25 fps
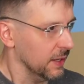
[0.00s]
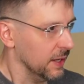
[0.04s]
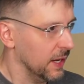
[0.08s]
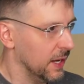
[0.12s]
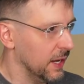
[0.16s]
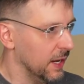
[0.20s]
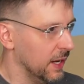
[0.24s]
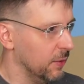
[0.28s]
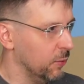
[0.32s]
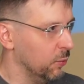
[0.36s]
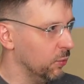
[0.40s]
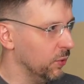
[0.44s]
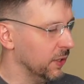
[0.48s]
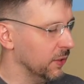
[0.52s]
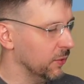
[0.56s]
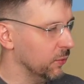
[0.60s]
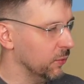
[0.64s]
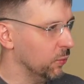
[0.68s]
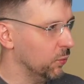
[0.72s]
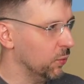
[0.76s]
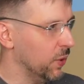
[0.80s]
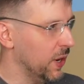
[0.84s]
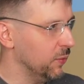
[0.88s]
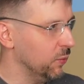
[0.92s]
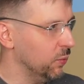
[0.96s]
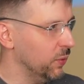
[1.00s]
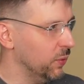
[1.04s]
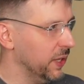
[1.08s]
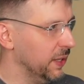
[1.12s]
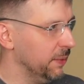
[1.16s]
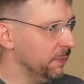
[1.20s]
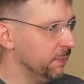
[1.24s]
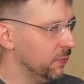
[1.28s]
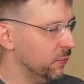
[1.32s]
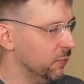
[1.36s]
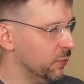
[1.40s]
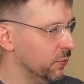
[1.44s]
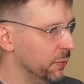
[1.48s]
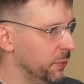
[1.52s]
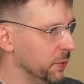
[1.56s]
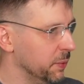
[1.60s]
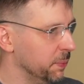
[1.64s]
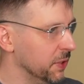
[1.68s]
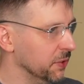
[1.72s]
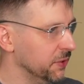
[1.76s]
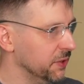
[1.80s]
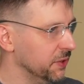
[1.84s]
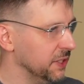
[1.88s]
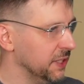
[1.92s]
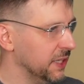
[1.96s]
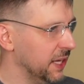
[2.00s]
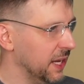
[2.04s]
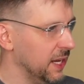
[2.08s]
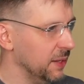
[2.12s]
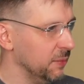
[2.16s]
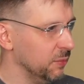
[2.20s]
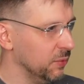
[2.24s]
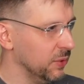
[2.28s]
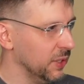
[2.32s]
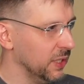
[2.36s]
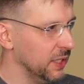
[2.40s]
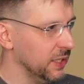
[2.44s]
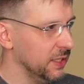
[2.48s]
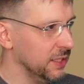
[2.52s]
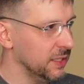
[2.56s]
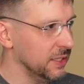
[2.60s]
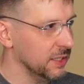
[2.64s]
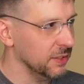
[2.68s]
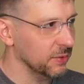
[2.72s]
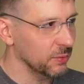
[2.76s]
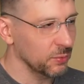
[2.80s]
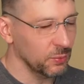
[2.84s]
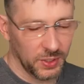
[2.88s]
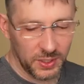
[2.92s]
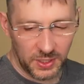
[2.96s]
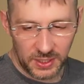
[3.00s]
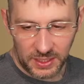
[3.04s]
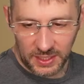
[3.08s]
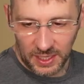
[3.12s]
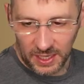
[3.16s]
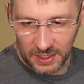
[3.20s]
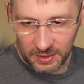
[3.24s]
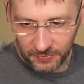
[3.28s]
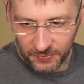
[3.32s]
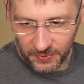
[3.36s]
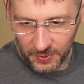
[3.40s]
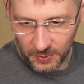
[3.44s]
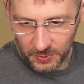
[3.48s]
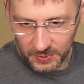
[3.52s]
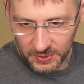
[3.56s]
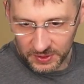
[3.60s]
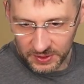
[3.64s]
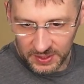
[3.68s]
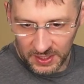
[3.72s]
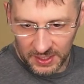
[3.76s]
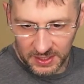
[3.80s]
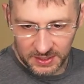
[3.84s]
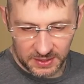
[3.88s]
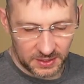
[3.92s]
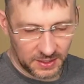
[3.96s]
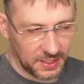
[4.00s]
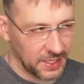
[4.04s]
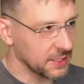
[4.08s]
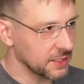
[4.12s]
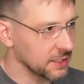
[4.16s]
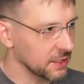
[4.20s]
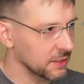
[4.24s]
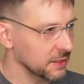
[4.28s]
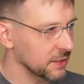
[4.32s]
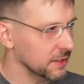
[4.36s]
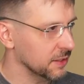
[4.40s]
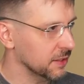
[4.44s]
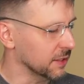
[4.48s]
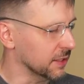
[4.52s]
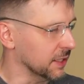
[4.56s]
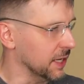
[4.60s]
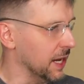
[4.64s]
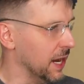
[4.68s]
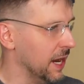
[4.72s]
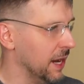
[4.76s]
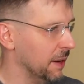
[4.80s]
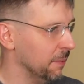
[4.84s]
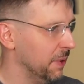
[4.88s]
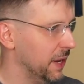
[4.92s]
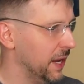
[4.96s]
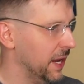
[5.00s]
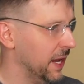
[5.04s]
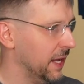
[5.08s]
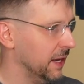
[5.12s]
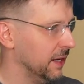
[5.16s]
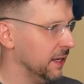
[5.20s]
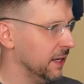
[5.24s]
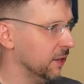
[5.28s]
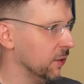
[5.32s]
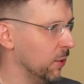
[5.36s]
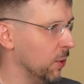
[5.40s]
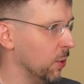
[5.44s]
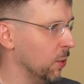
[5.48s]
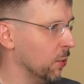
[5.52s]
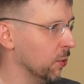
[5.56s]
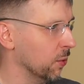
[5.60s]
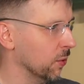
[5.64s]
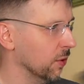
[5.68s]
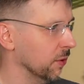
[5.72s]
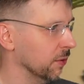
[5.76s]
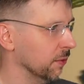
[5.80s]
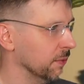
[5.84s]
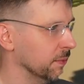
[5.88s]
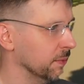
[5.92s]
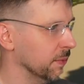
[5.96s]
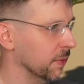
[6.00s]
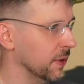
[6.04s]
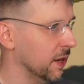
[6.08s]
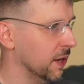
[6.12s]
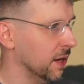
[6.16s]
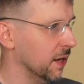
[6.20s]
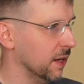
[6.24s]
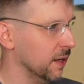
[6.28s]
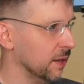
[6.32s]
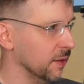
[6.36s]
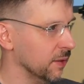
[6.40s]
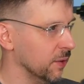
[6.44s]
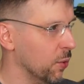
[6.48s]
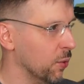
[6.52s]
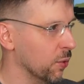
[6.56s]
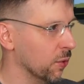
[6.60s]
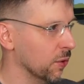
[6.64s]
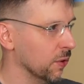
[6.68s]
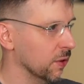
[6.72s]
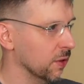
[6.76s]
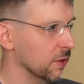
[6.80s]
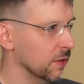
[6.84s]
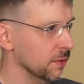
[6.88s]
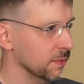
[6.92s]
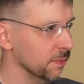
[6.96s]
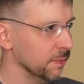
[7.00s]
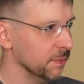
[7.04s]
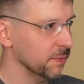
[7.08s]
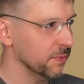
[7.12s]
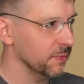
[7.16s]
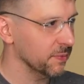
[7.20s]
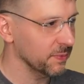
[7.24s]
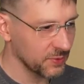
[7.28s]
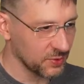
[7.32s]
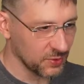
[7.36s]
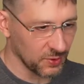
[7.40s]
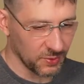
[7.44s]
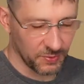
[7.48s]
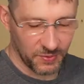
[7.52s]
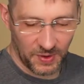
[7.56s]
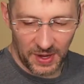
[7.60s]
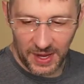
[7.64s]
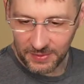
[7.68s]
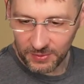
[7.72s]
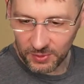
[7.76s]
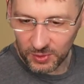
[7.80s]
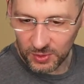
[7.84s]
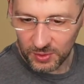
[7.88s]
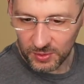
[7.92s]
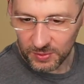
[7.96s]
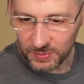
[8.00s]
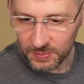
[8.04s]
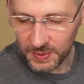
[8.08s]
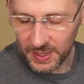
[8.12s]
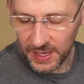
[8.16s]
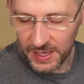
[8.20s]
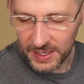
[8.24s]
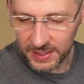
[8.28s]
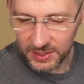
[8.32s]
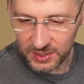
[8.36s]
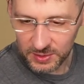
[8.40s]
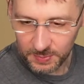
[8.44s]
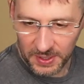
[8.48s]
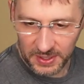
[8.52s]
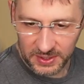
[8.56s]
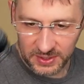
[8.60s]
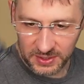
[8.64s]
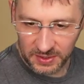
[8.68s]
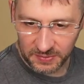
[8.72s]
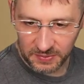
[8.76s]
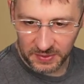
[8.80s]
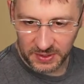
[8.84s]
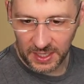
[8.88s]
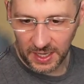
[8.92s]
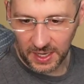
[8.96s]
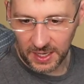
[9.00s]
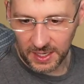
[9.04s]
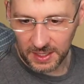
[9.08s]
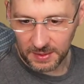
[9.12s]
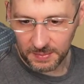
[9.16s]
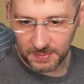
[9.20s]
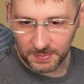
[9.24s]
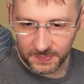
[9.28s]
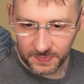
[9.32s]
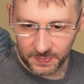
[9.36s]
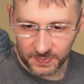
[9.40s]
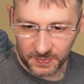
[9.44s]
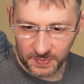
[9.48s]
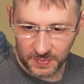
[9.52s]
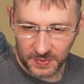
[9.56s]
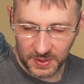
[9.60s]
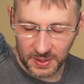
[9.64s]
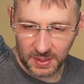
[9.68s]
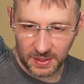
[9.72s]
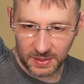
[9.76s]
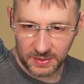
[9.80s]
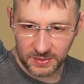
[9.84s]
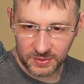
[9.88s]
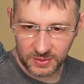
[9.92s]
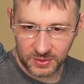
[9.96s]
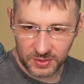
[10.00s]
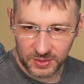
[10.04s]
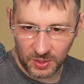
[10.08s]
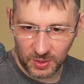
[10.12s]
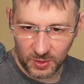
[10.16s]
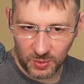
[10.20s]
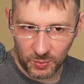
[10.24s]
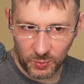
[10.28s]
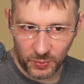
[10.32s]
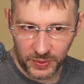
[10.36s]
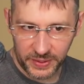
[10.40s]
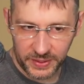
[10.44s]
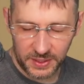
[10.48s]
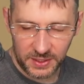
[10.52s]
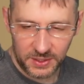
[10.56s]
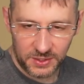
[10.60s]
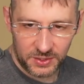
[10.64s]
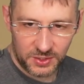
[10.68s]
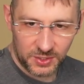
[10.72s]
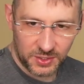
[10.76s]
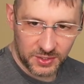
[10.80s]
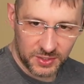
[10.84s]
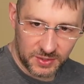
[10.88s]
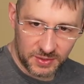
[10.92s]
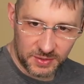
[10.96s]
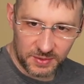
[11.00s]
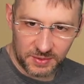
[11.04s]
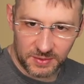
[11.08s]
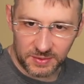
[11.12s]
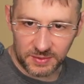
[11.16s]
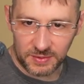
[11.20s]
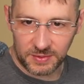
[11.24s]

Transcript: when we built the game, we really kind of focused on like the combat and horror survival aspects of the game. So we didn't just